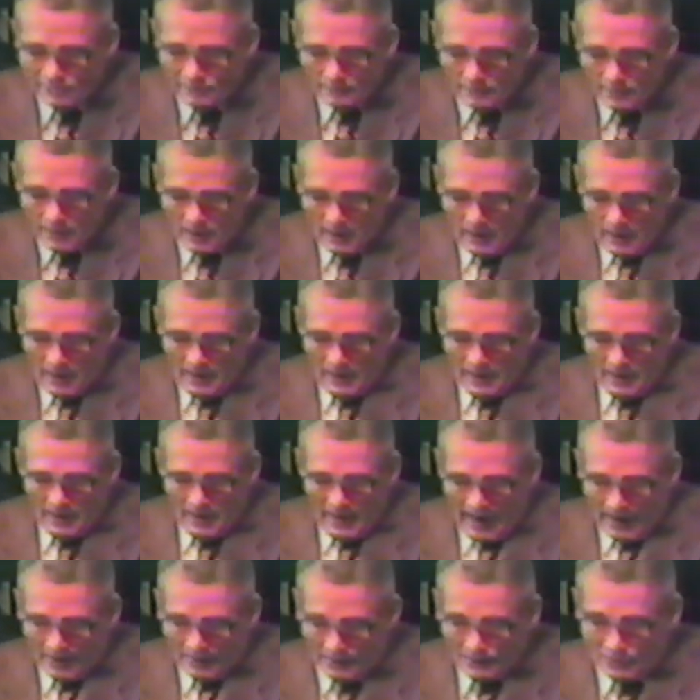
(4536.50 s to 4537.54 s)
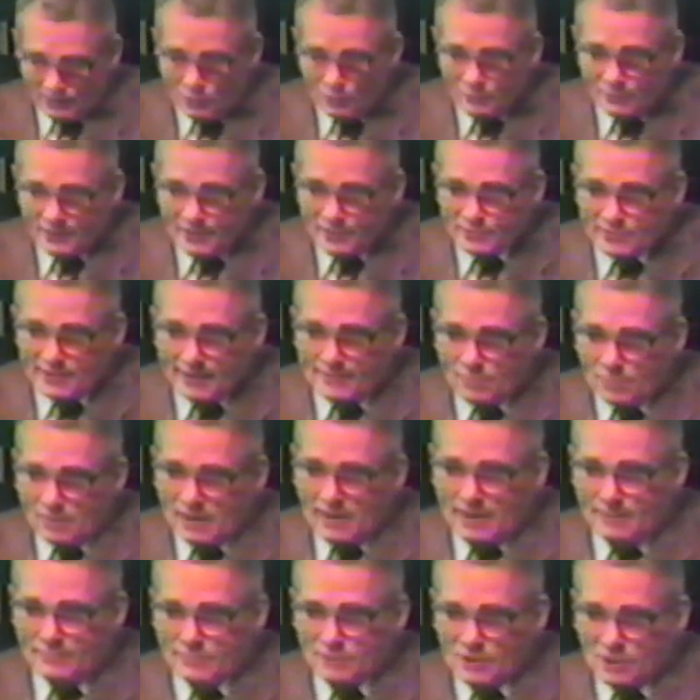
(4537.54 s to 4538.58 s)
And the two things
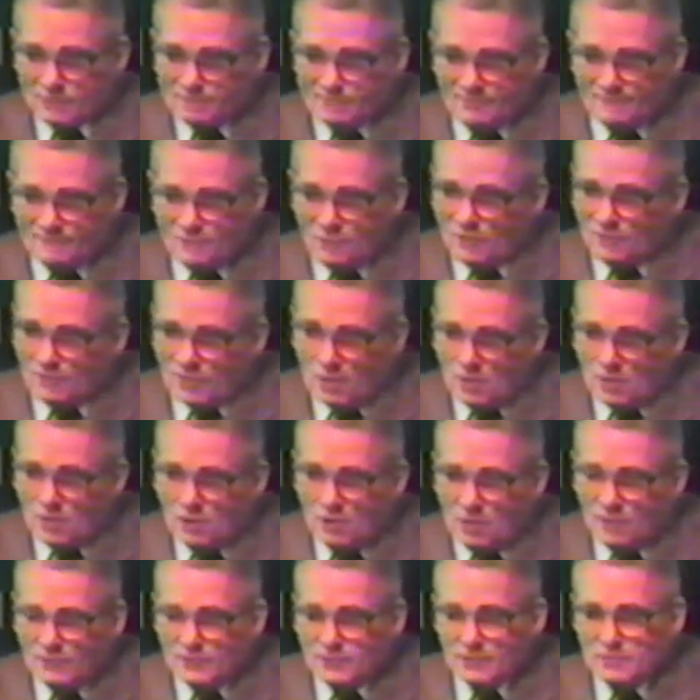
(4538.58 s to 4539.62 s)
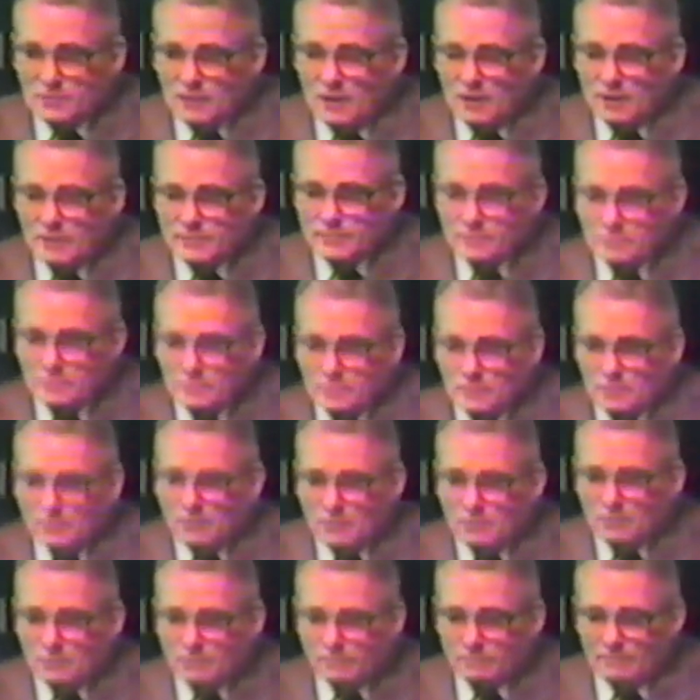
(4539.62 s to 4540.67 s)
Abraham does before the law that God
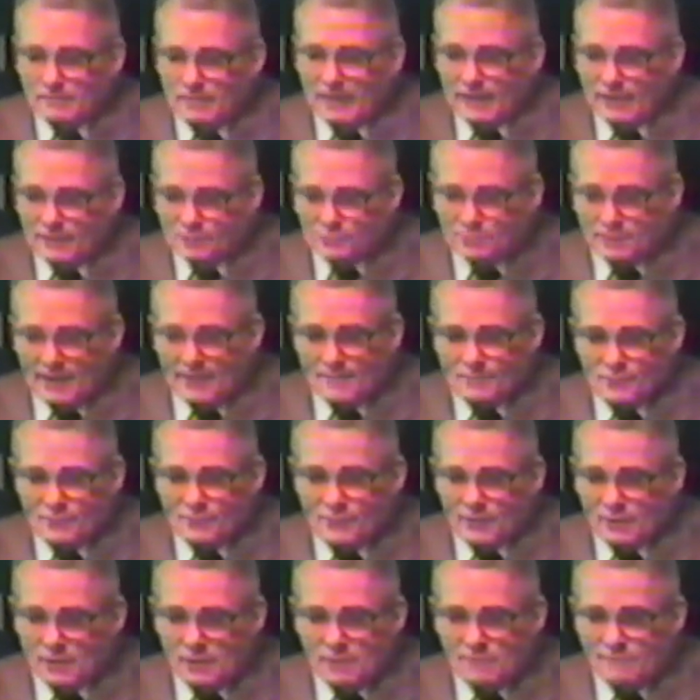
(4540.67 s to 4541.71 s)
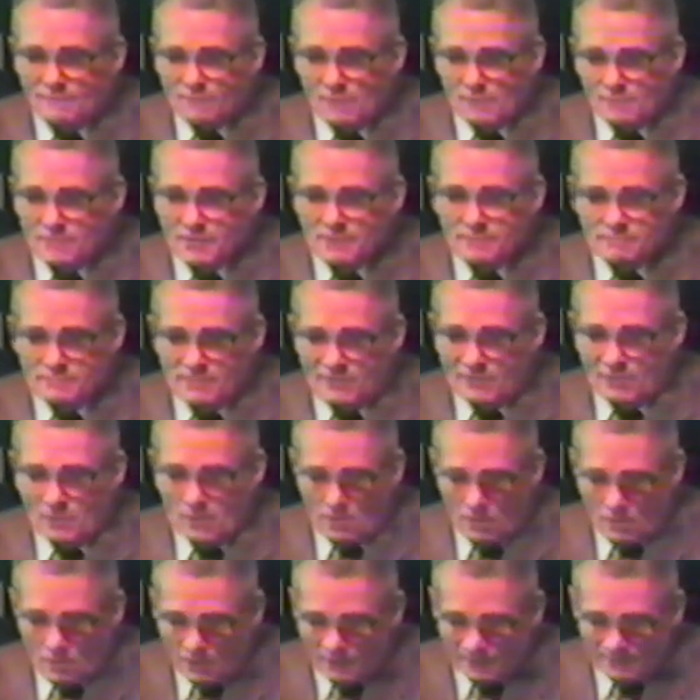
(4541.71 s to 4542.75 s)
uh, accepts that are forbidden by the
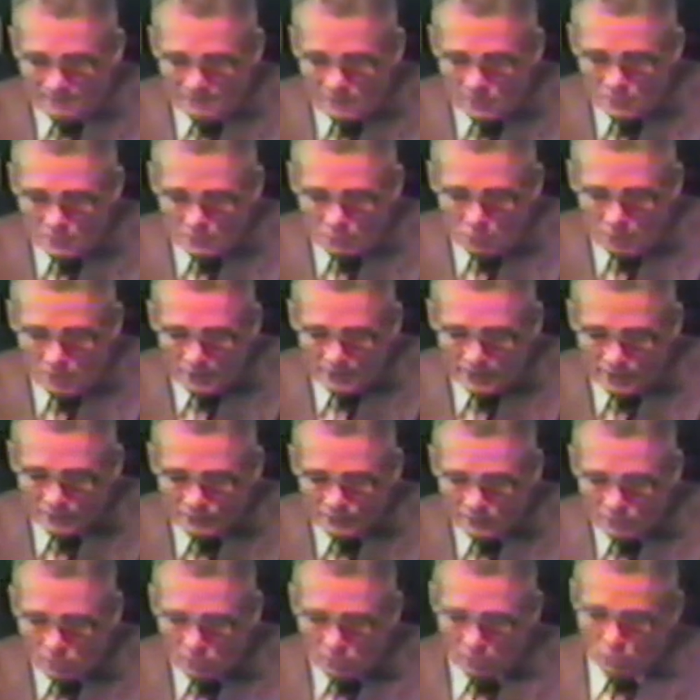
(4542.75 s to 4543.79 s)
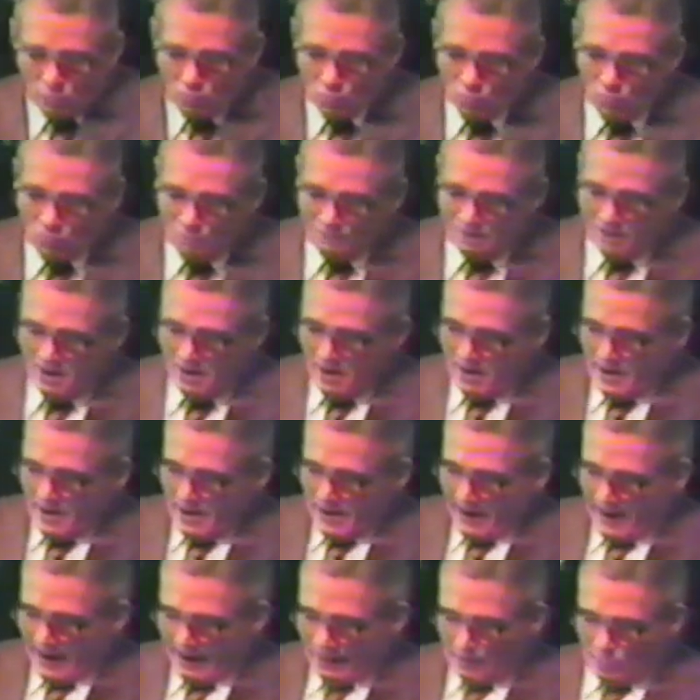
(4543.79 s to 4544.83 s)
law. The first one is the grove,
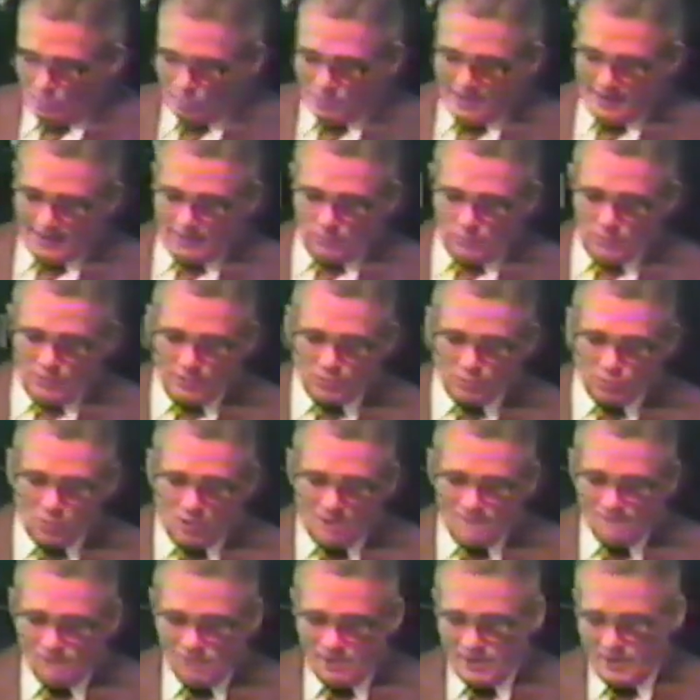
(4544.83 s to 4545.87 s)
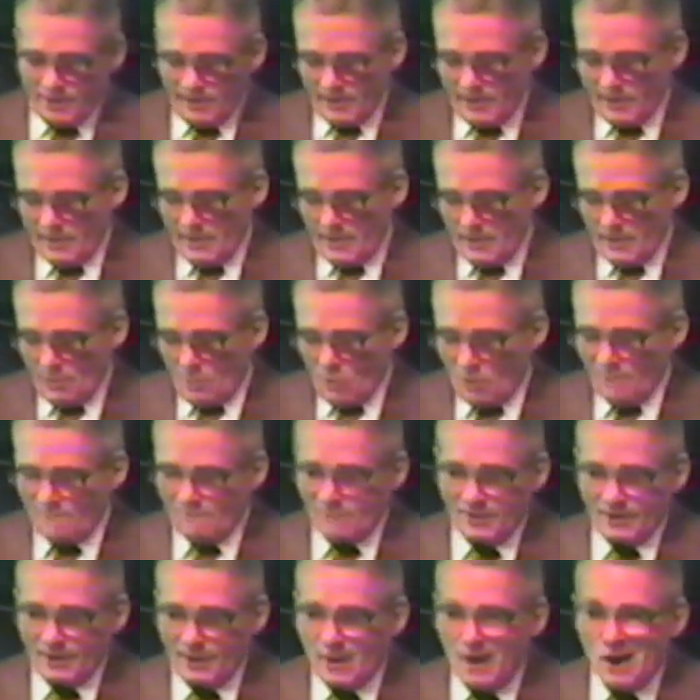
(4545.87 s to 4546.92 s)
and the second one is offering a
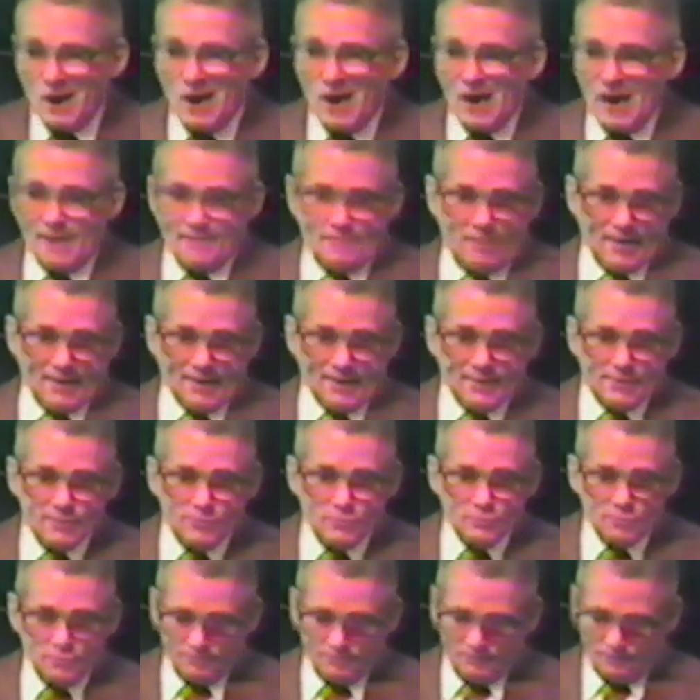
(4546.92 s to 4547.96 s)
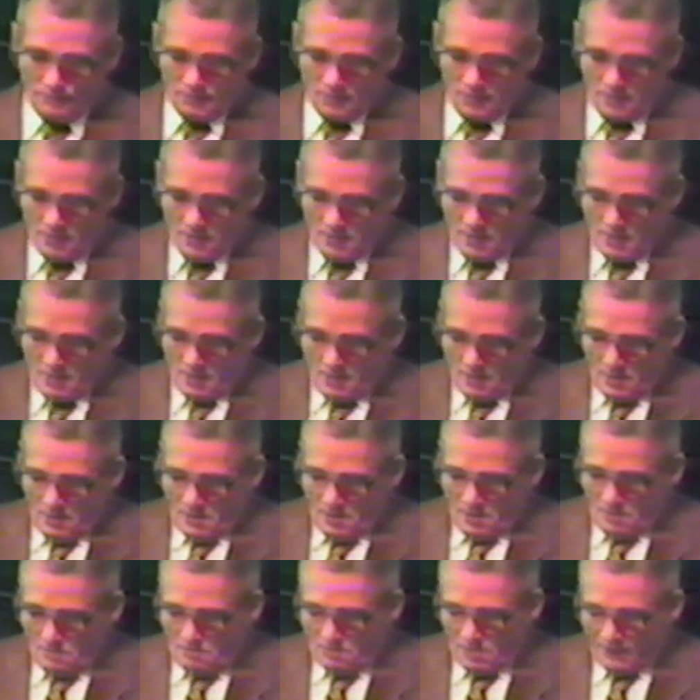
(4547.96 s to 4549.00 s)
offering in a high place.
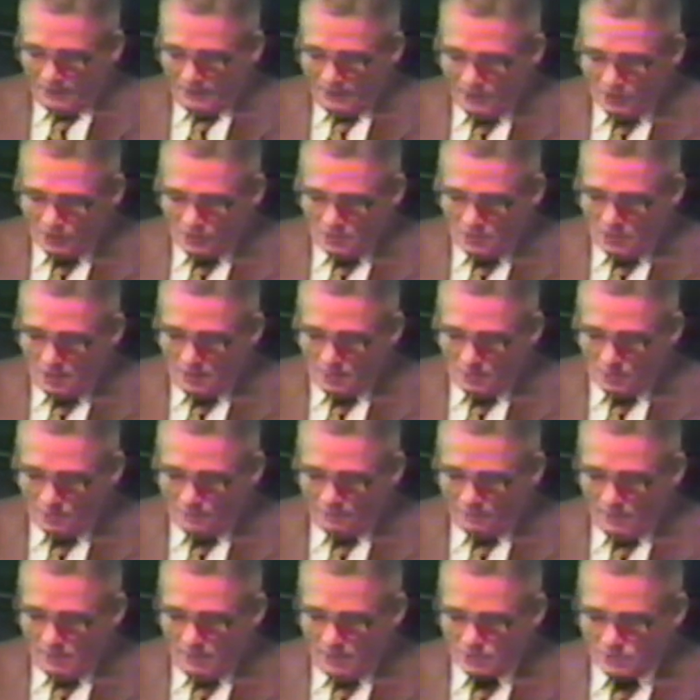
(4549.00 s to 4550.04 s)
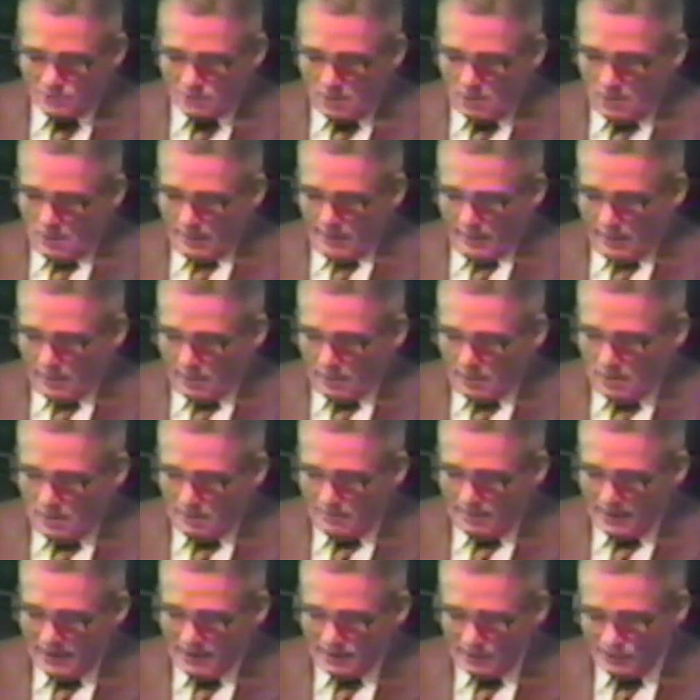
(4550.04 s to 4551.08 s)
But this comes from much earlier.
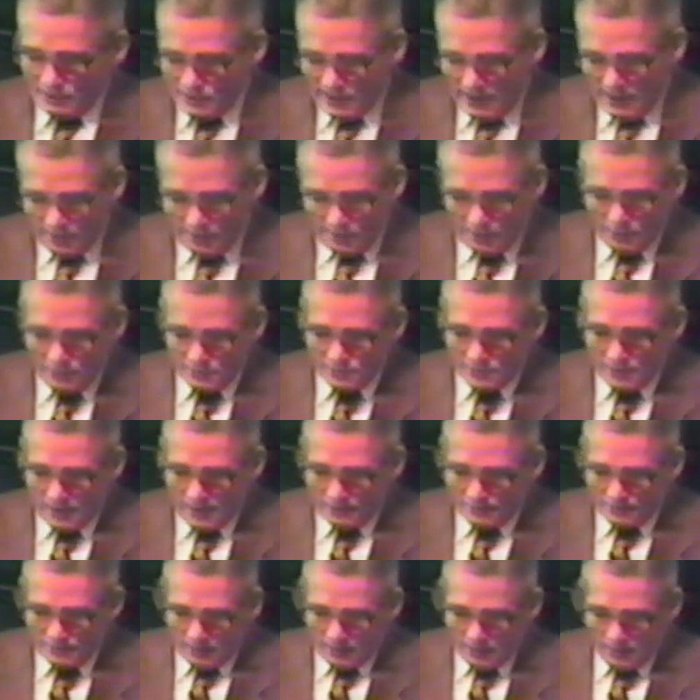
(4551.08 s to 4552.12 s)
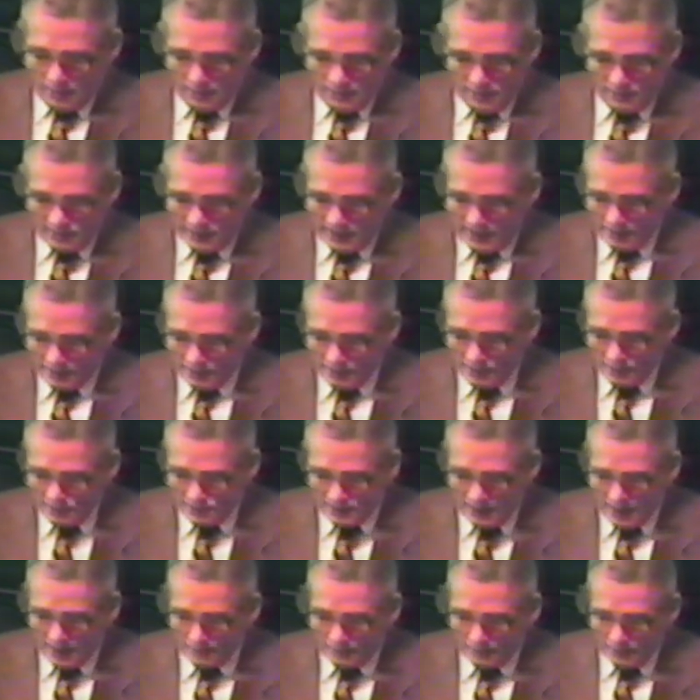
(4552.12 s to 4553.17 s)
Come back to Genesis chapter Genesis
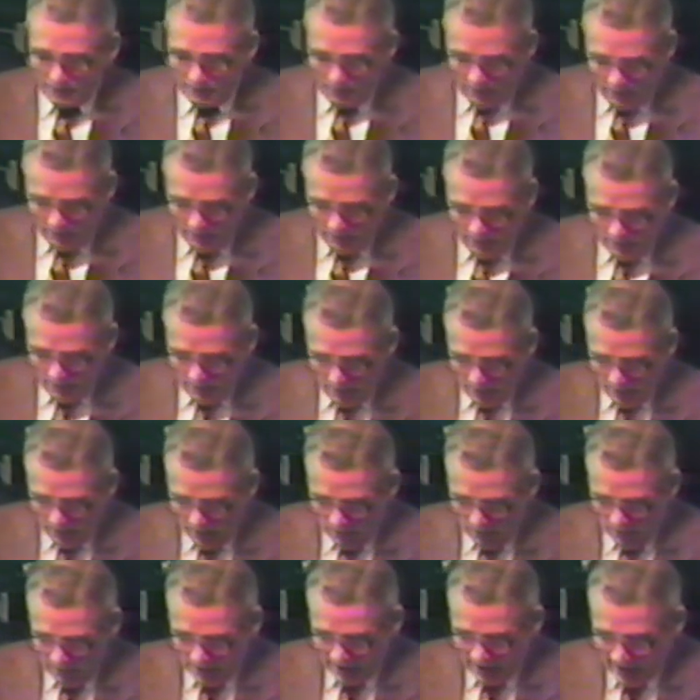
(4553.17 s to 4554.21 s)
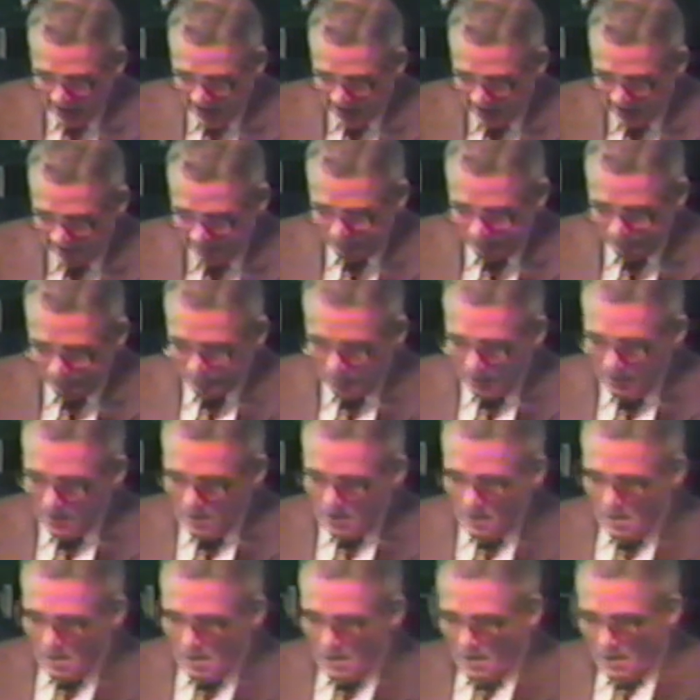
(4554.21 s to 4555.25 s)
chapter uh, eight,
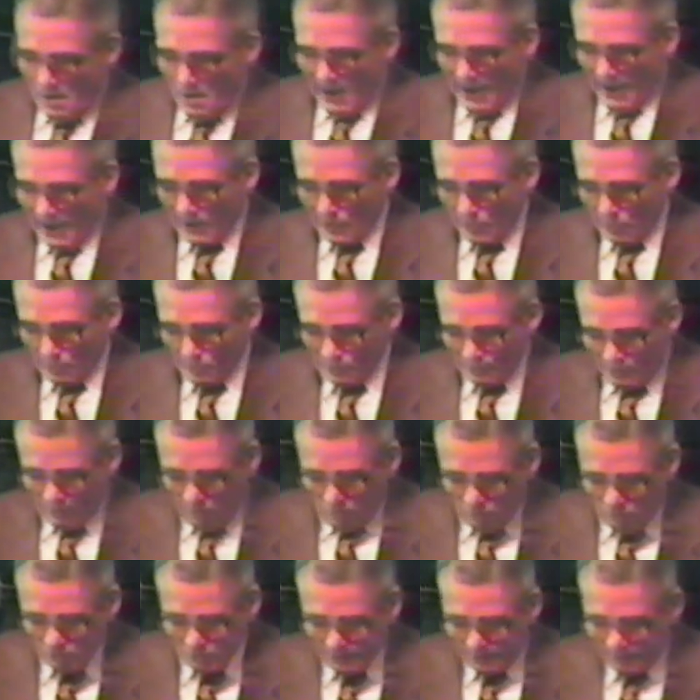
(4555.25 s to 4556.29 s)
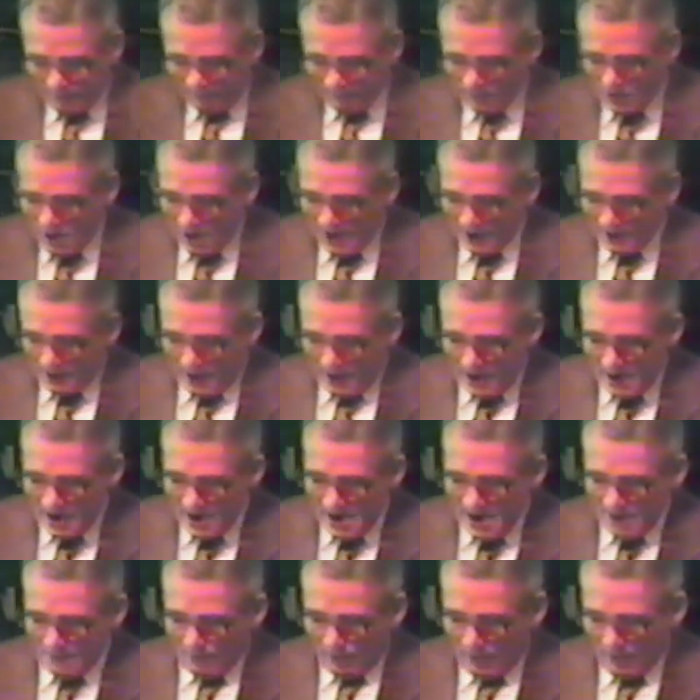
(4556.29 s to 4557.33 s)
and notice the worship of God in a
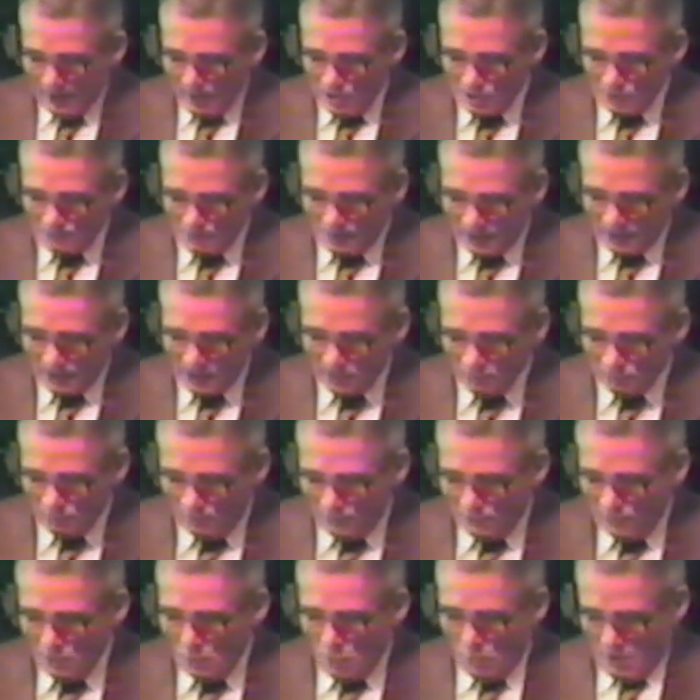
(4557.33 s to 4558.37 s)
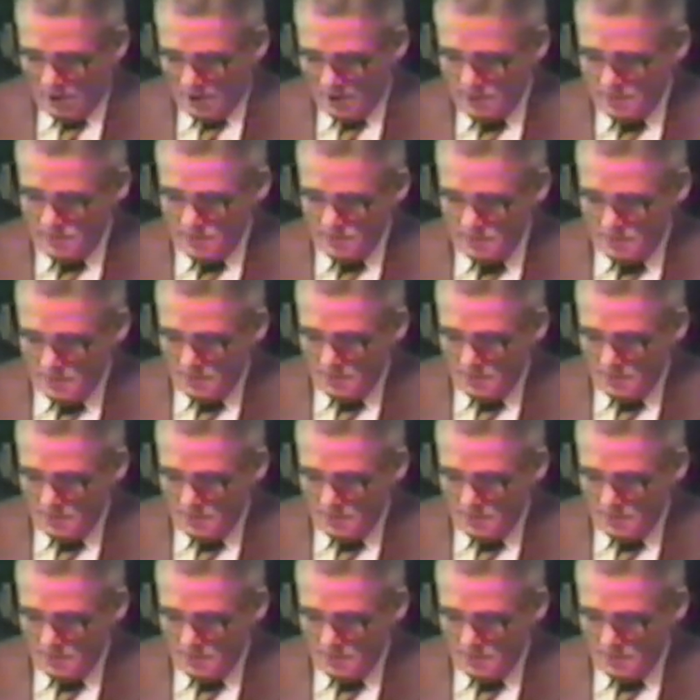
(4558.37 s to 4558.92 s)
high place begins with Noah.